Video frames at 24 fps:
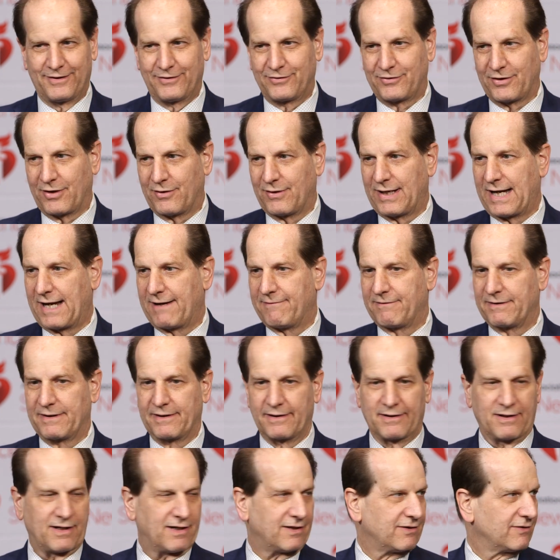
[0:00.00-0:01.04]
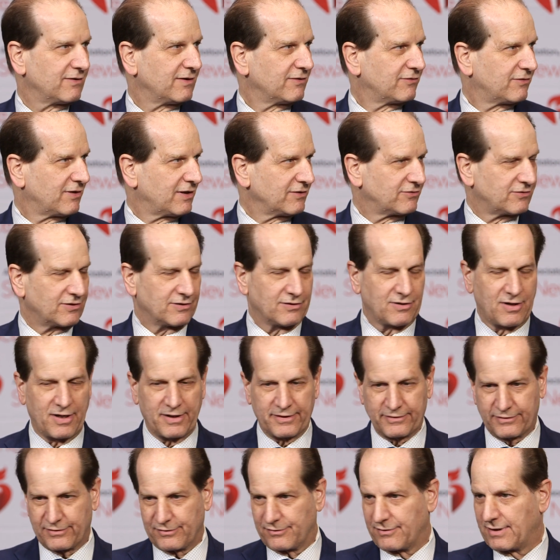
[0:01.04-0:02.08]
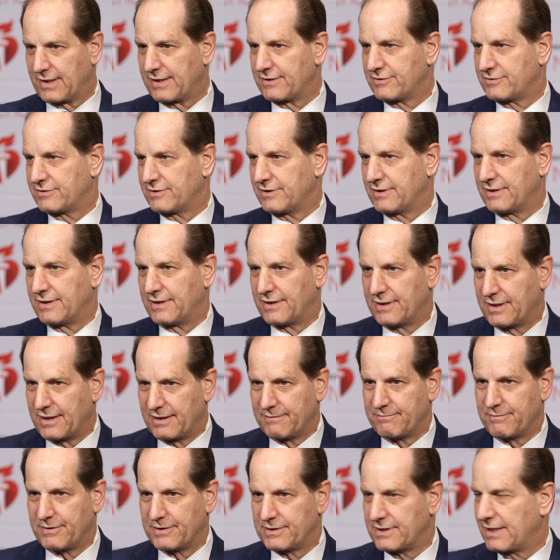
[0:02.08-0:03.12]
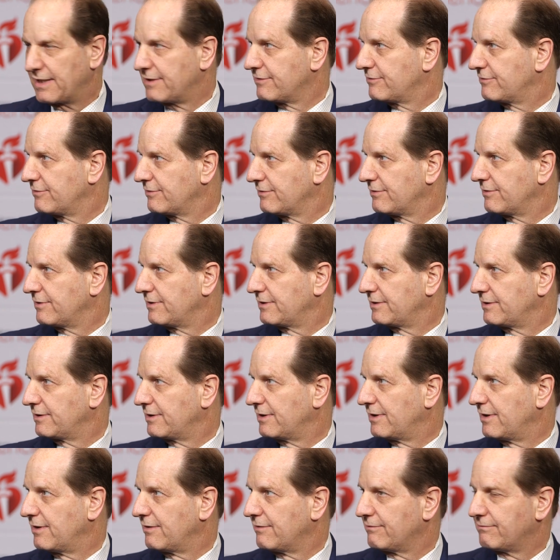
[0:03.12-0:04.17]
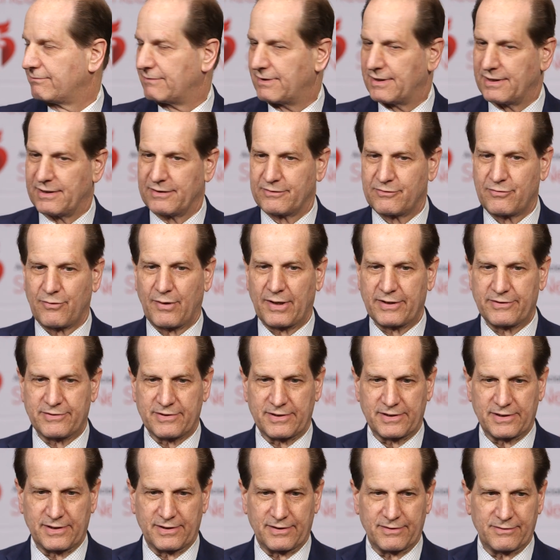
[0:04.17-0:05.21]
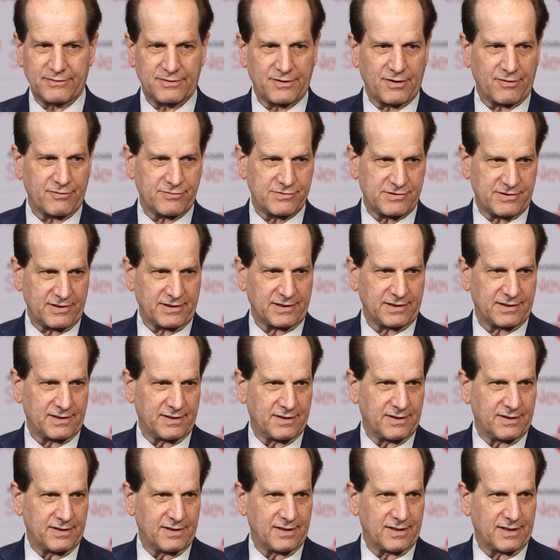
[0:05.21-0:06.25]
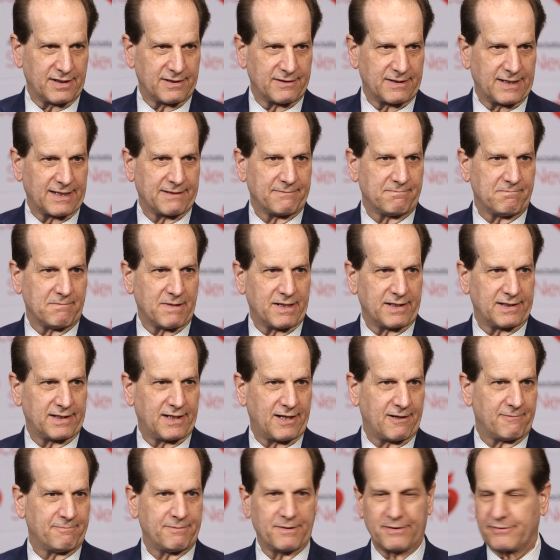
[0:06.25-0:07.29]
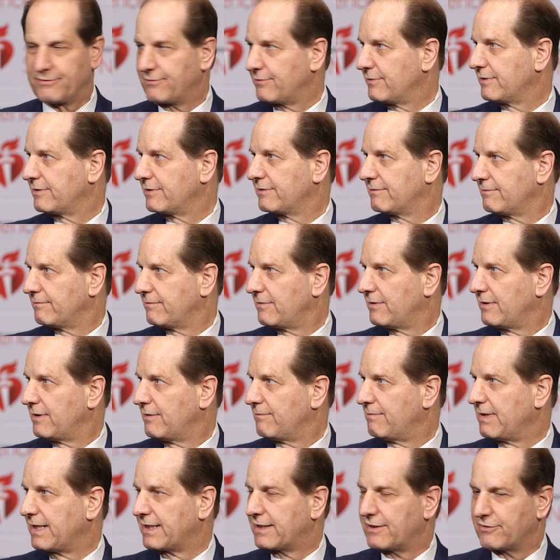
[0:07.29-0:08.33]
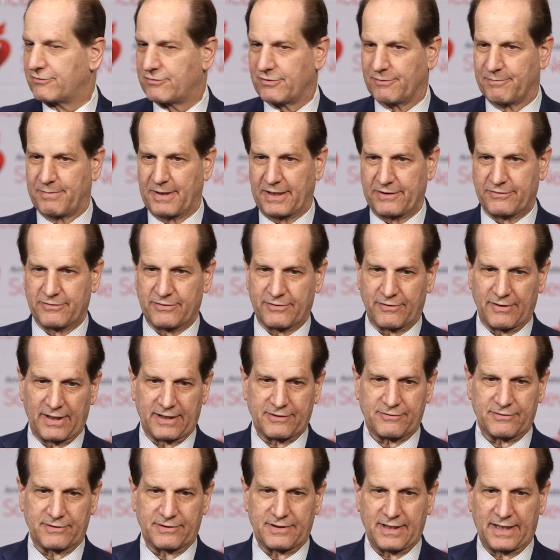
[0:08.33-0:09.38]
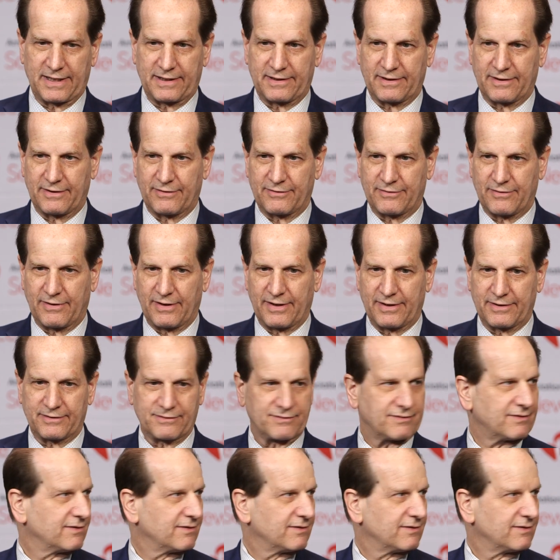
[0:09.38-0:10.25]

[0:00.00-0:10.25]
So having such a long duration and then potentially, you mm-hmm. know, twice a year dosing, that might help us with making sure patients are actually taking their drugs.